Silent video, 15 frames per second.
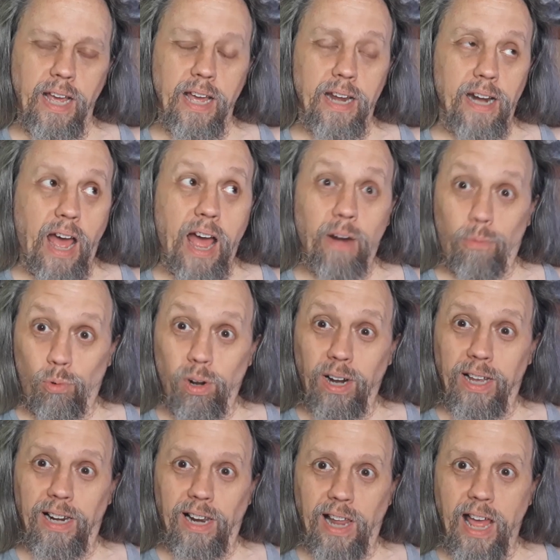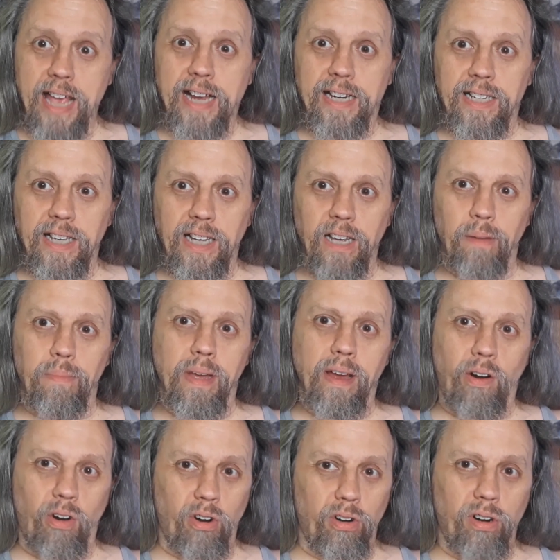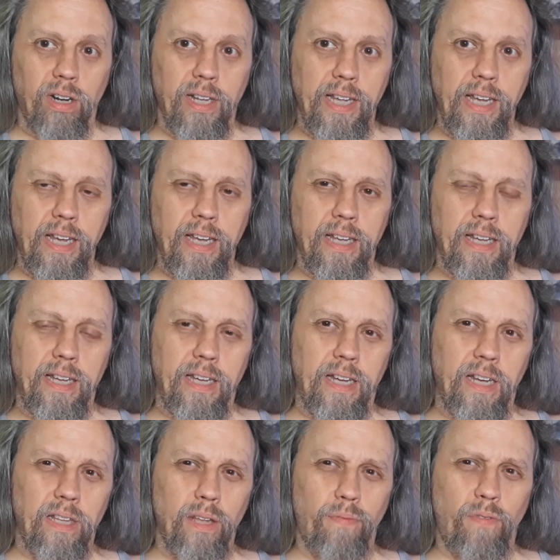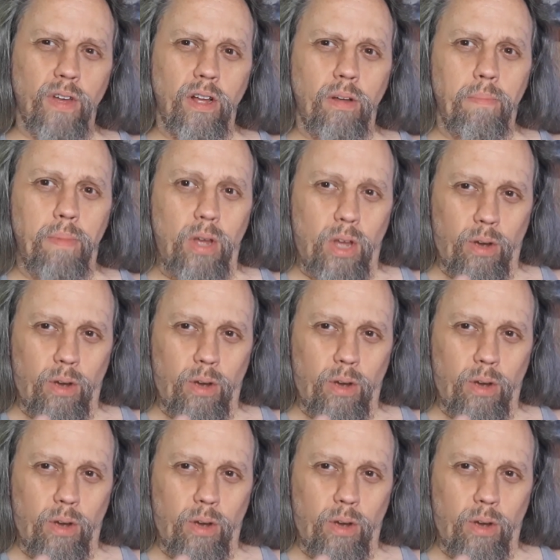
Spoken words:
And I really liked him early in the film